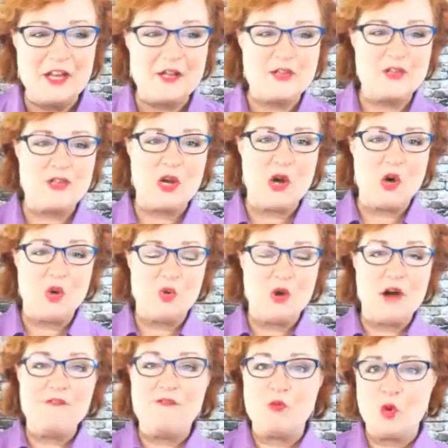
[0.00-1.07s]
So
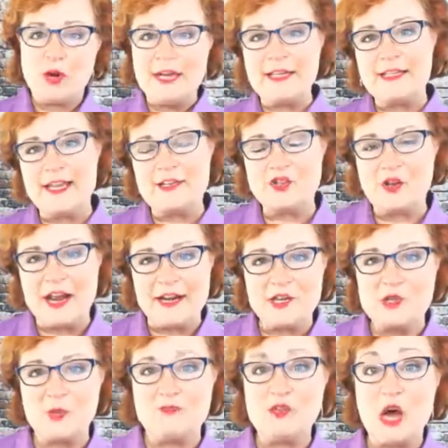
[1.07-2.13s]
avoid
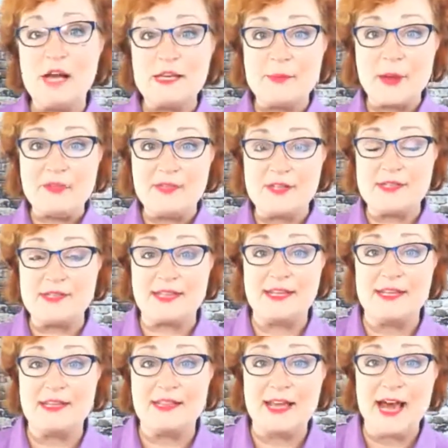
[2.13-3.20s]
electronics. We've talked about this
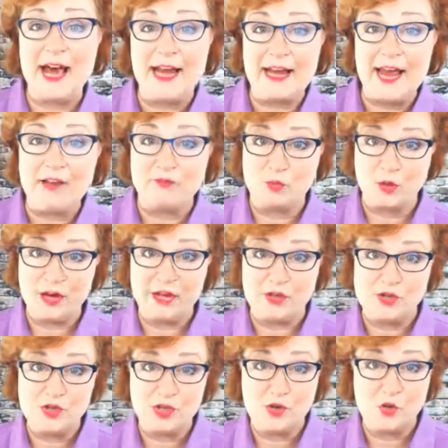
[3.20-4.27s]
in the How to Have More
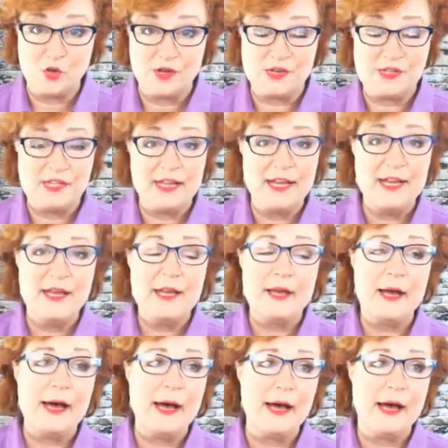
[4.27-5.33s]
Energy course.
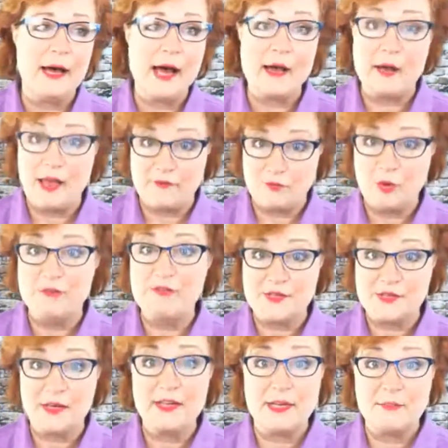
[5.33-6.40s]
How to have more
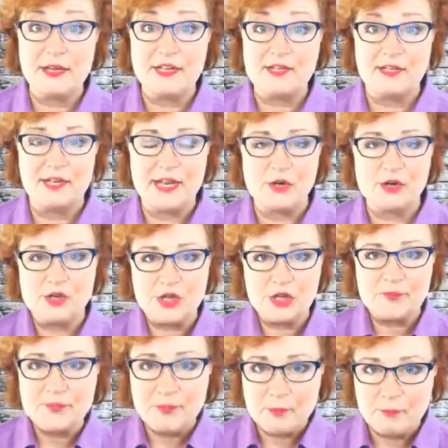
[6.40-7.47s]
physical and mental
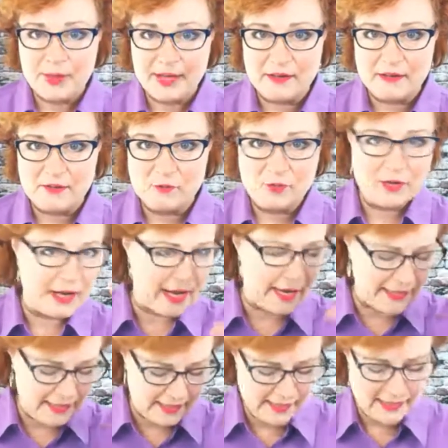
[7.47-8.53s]
energy. But
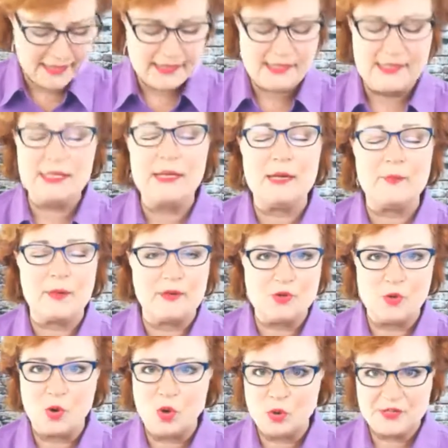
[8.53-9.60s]
I get in deep. I
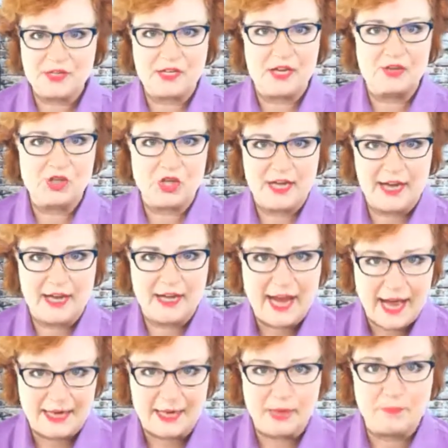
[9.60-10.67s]
do a whole session on
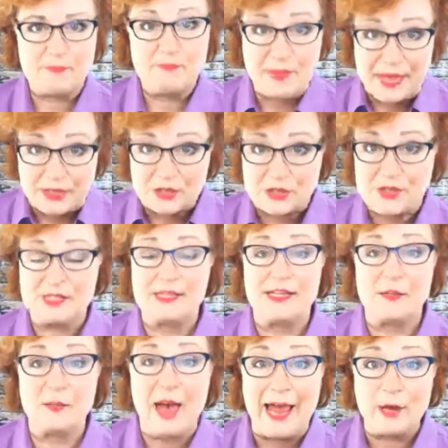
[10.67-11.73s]
how to get better
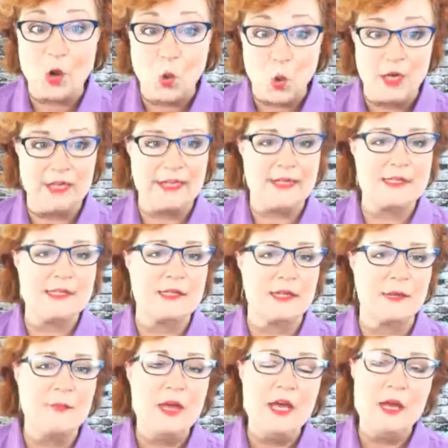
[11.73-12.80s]
sleep, high quality
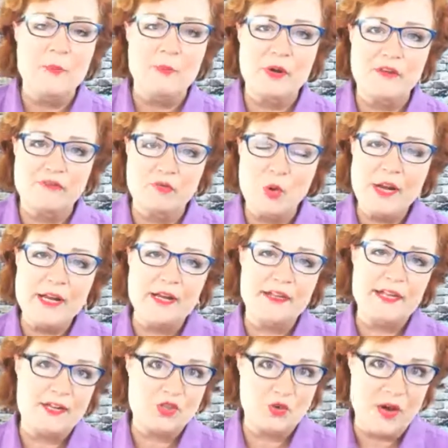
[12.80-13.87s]
sleep. But avoiding
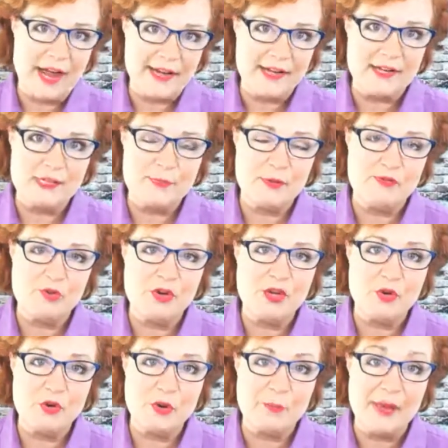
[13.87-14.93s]
electronics before
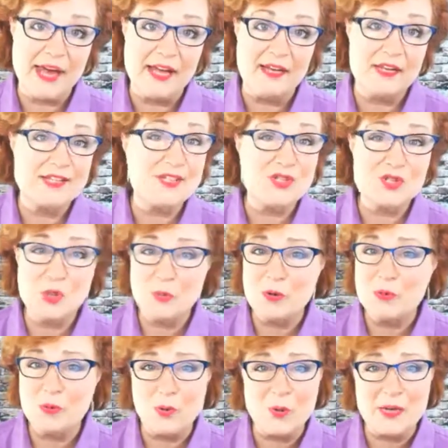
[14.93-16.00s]
you go to bed is
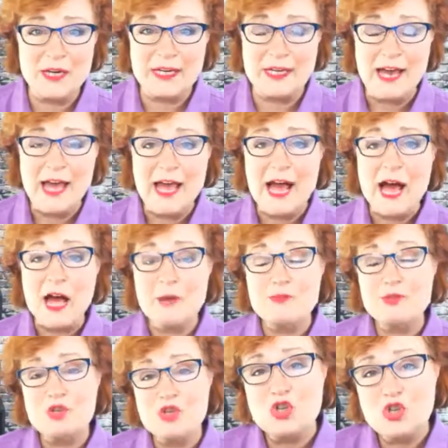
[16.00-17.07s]
super important.
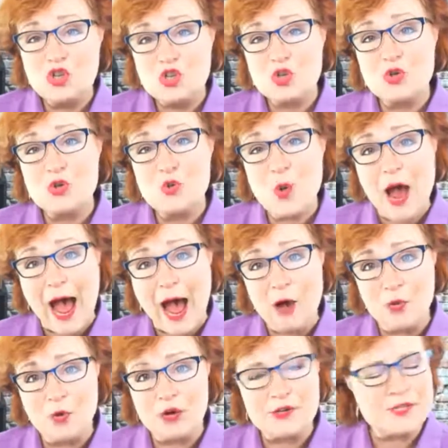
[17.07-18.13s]
Up 2
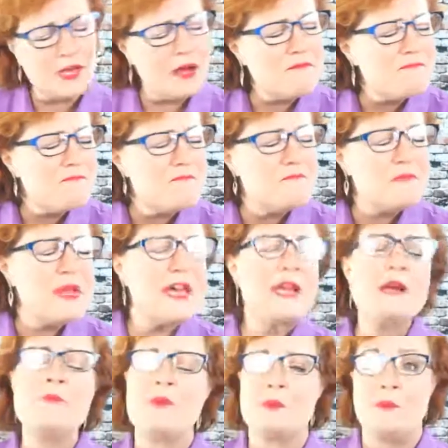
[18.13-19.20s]
hours, a
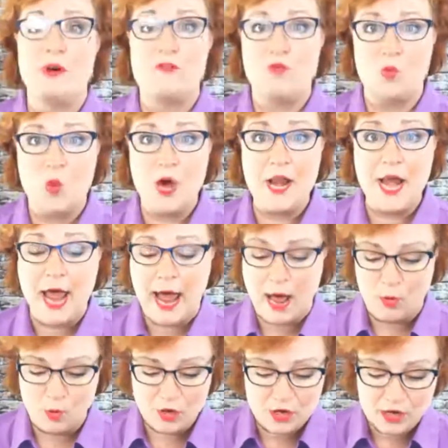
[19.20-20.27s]
minimum of 1
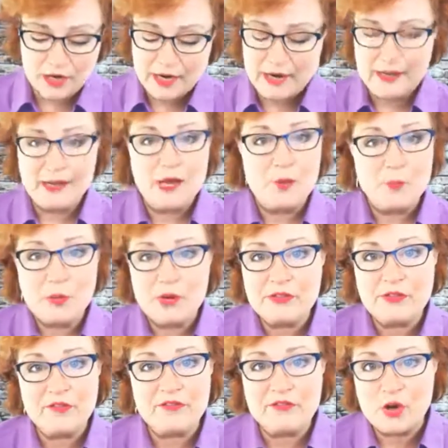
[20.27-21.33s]
hour.
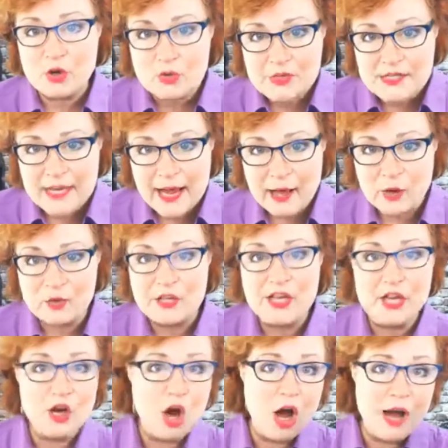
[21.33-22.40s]
Put the phone down,
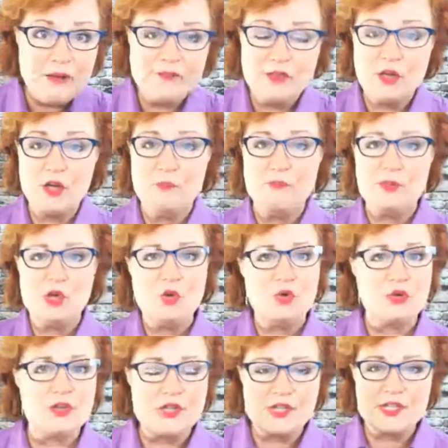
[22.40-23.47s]
get off the
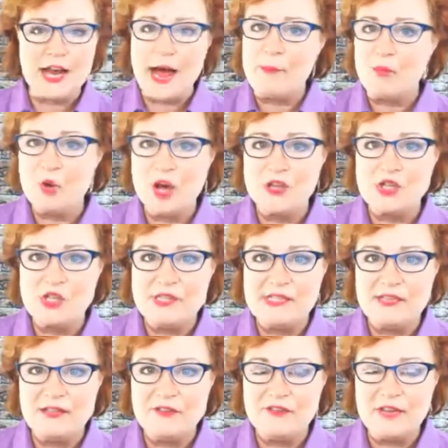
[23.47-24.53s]
computer, stop watching
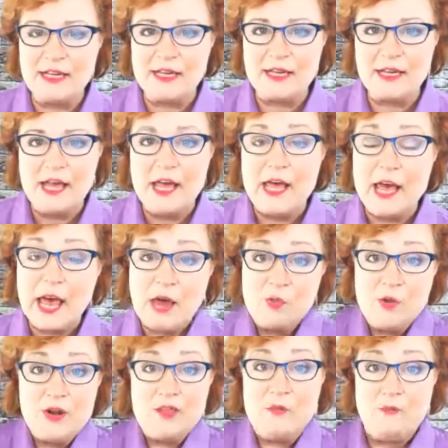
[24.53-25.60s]
TV.
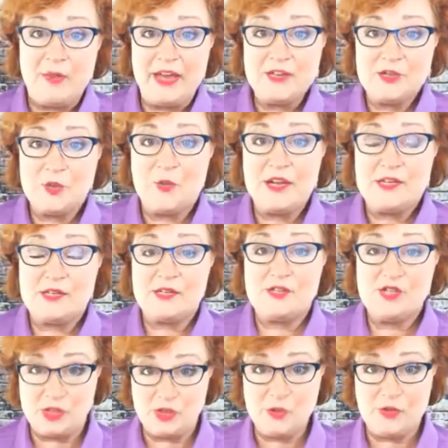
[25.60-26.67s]
And one of the best ways to
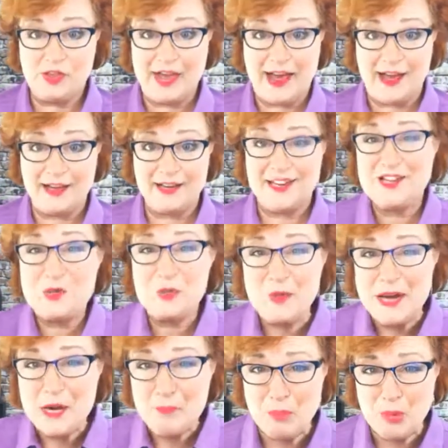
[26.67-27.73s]
do that is
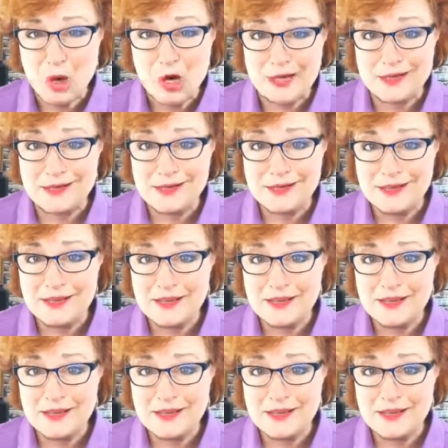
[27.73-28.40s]
read a book.